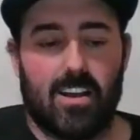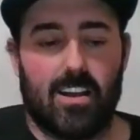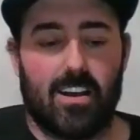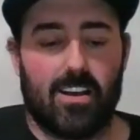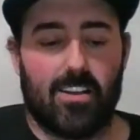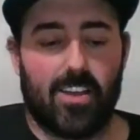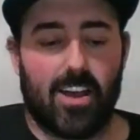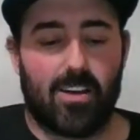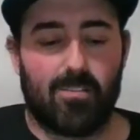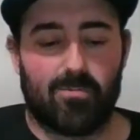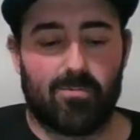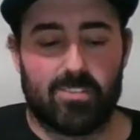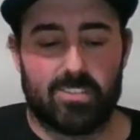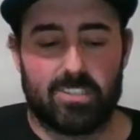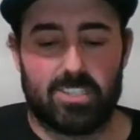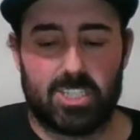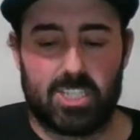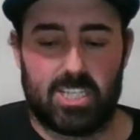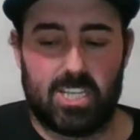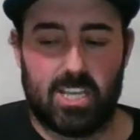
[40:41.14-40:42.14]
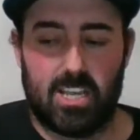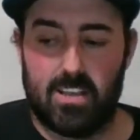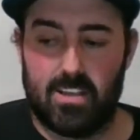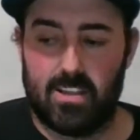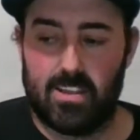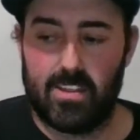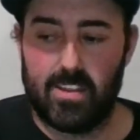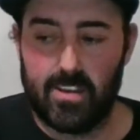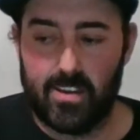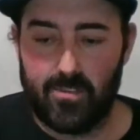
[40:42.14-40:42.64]
That was
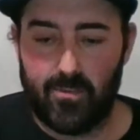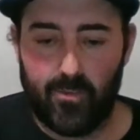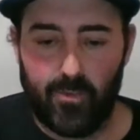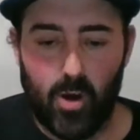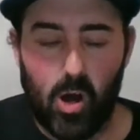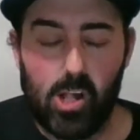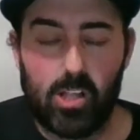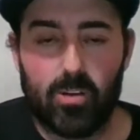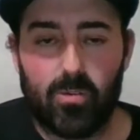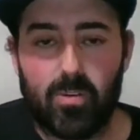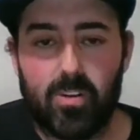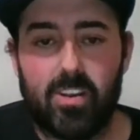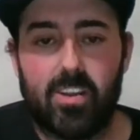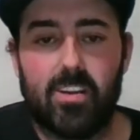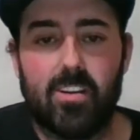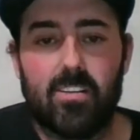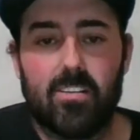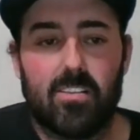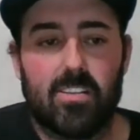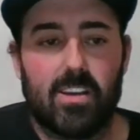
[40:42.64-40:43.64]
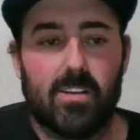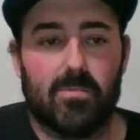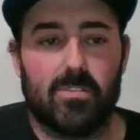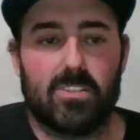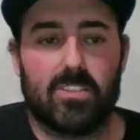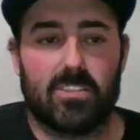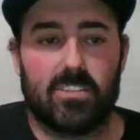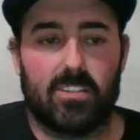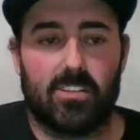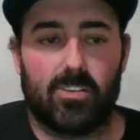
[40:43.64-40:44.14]
the following year. That
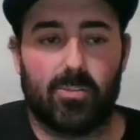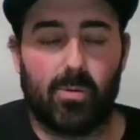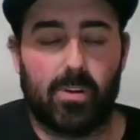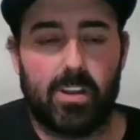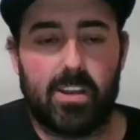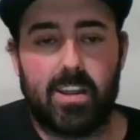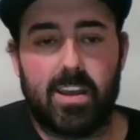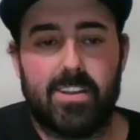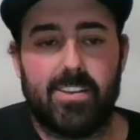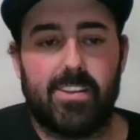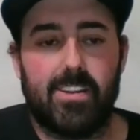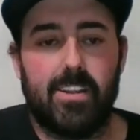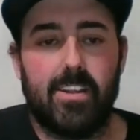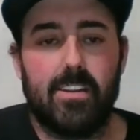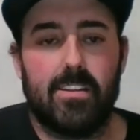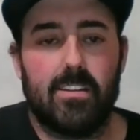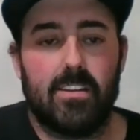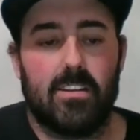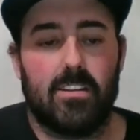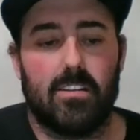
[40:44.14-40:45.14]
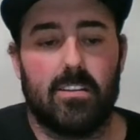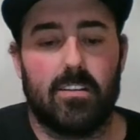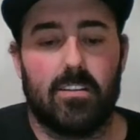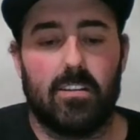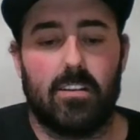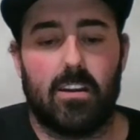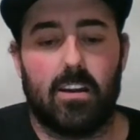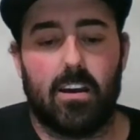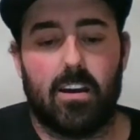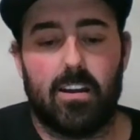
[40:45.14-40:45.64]
was in 2019.
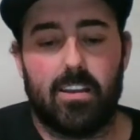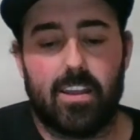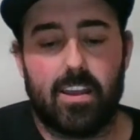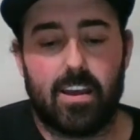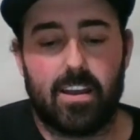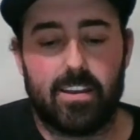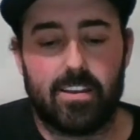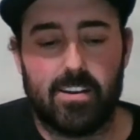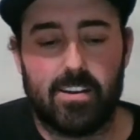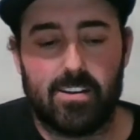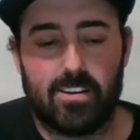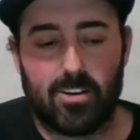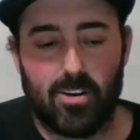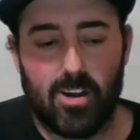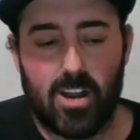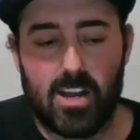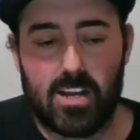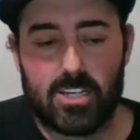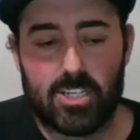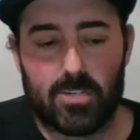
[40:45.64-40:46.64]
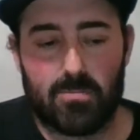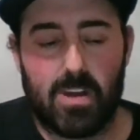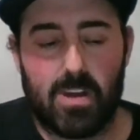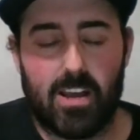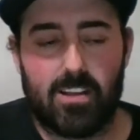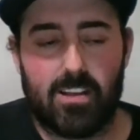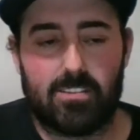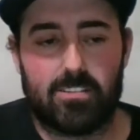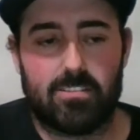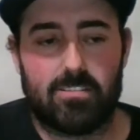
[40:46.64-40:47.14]
Yeah, I got a Crash
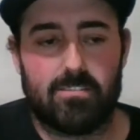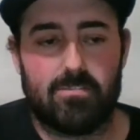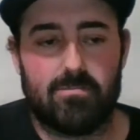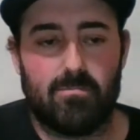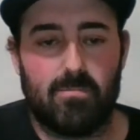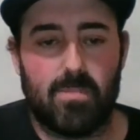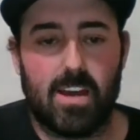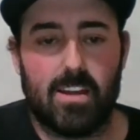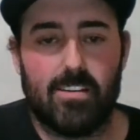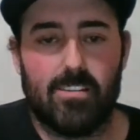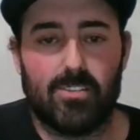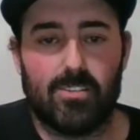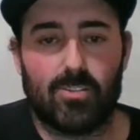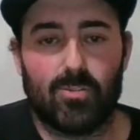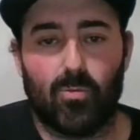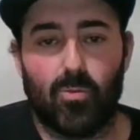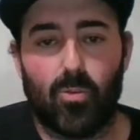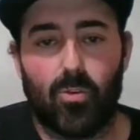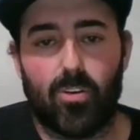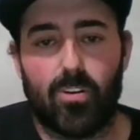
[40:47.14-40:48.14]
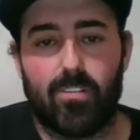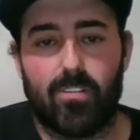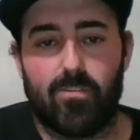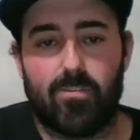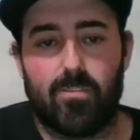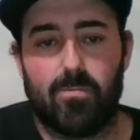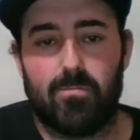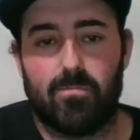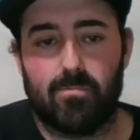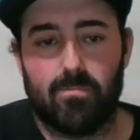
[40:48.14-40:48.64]
Madness
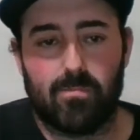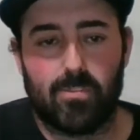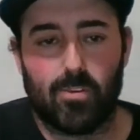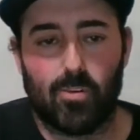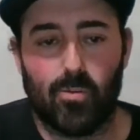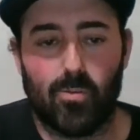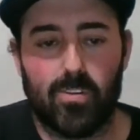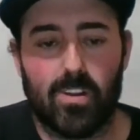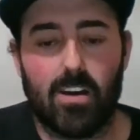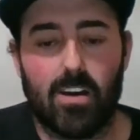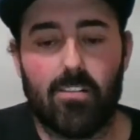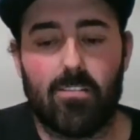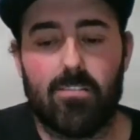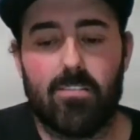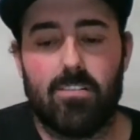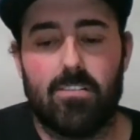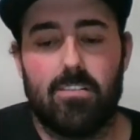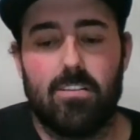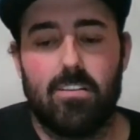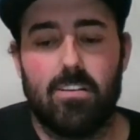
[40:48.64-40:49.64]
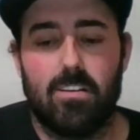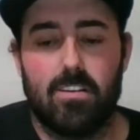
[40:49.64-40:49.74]
Award from Throwdown.